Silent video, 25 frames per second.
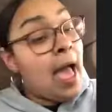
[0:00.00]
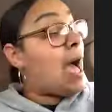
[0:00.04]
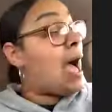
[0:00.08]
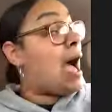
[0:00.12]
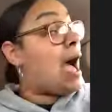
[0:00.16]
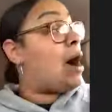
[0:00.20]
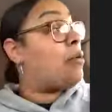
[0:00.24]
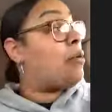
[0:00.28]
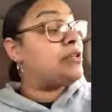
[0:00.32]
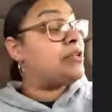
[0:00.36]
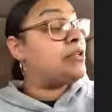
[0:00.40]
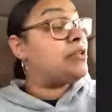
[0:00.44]

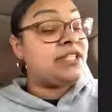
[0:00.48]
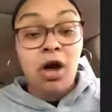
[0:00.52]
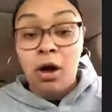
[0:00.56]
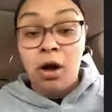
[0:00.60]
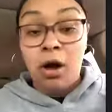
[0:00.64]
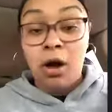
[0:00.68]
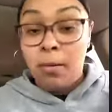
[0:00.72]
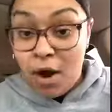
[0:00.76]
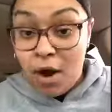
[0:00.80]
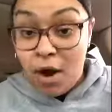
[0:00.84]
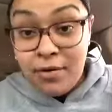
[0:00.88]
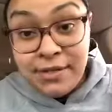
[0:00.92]
I will tell
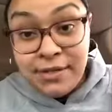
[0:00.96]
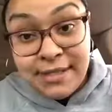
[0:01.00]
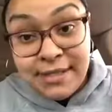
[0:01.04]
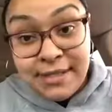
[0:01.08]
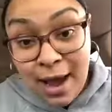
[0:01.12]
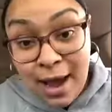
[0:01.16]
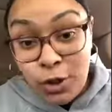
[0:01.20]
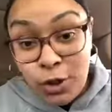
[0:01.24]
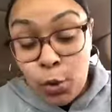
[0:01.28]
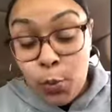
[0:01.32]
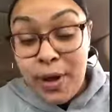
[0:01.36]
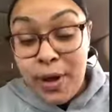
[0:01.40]
Amara's
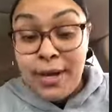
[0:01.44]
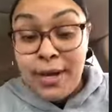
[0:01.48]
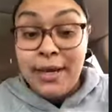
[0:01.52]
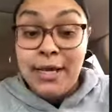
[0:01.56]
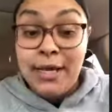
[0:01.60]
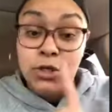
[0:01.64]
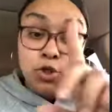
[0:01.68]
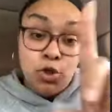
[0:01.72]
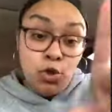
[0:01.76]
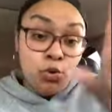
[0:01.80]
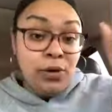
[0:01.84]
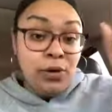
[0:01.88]
dad with the
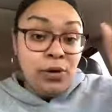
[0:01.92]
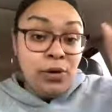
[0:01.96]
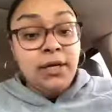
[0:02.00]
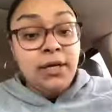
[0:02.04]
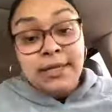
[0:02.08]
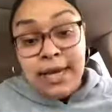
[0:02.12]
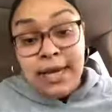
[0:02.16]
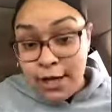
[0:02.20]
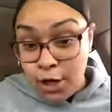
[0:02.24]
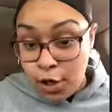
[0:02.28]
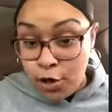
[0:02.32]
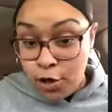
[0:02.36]
quickness, you need
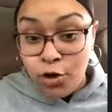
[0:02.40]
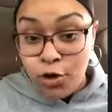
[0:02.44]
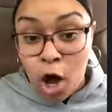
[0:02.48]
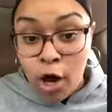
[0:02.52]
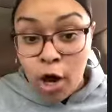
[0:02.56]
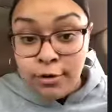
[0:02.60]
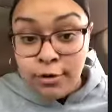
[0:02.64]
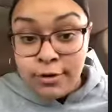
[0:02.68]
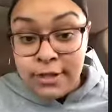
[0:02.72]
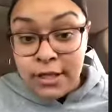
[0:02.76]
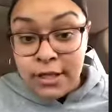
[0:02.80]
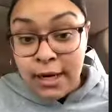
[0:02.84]
to take your
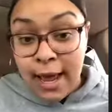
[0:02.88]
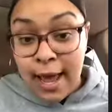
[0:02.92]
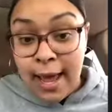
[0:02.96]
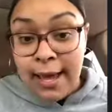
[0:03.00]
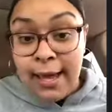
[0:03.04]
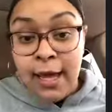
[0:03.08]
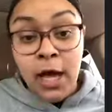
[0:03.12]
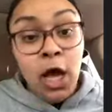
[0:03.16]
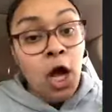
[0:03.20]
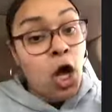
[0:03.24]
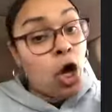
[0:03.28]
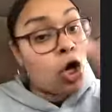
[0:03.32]
daughter
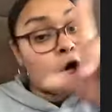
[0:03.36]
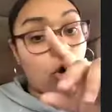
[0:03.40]
tonight,